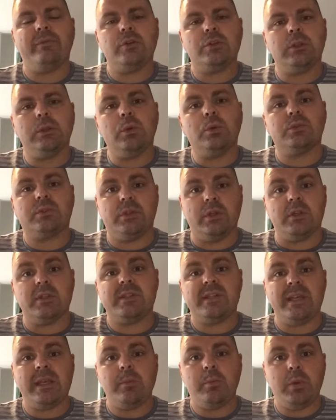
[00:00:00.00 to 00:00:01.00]
looked at
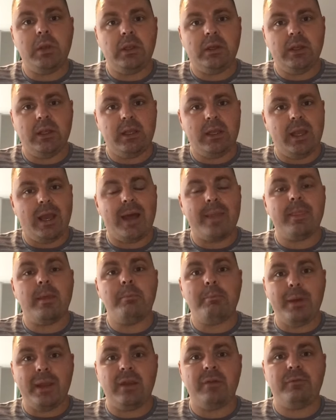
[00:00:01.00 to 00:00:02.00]
CPD and the
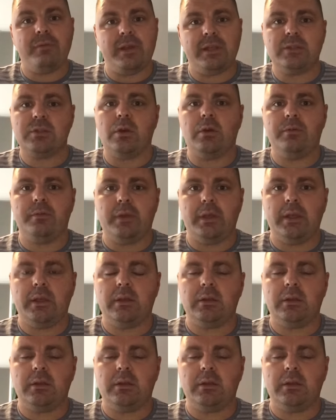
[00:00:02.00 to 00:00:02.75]
benefits of it,